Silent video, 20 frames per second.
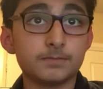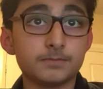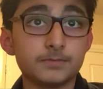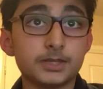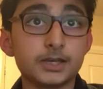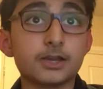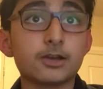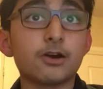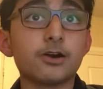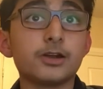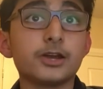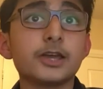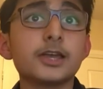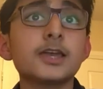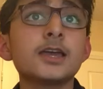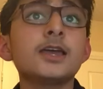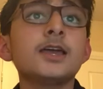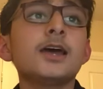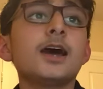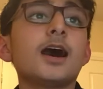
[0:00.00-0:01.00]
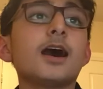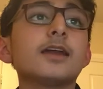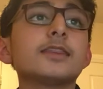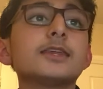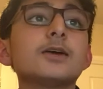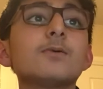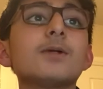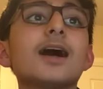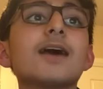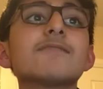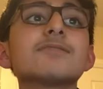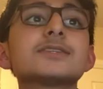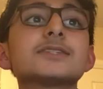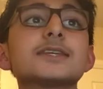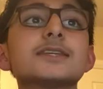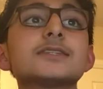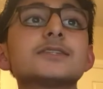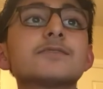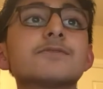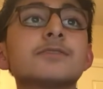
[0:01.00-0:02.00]
Iconic, they will have a
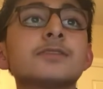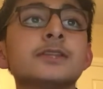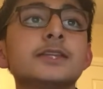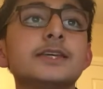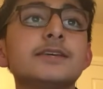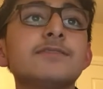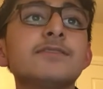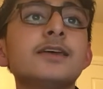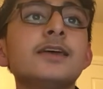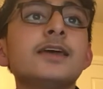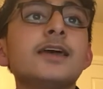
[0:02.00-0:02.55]
sense of relief